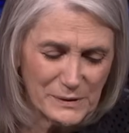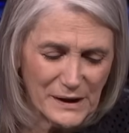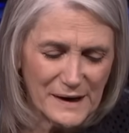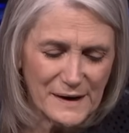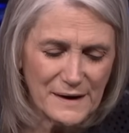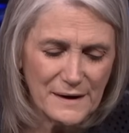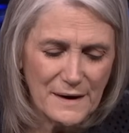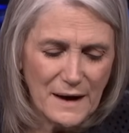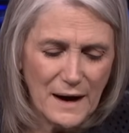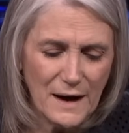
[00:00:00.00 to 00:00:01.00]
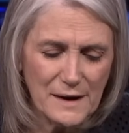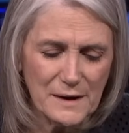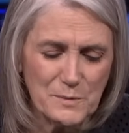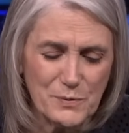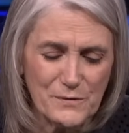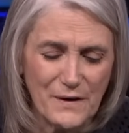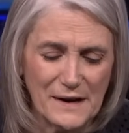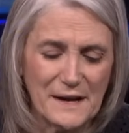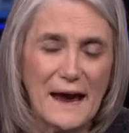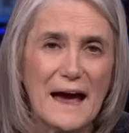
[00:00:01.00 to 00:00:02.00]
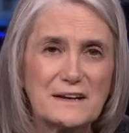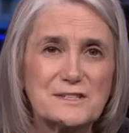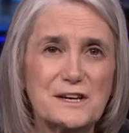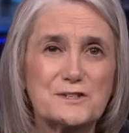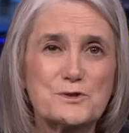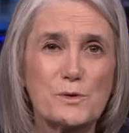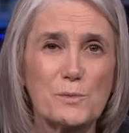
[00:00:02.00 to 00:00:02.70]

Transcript: play in providing access to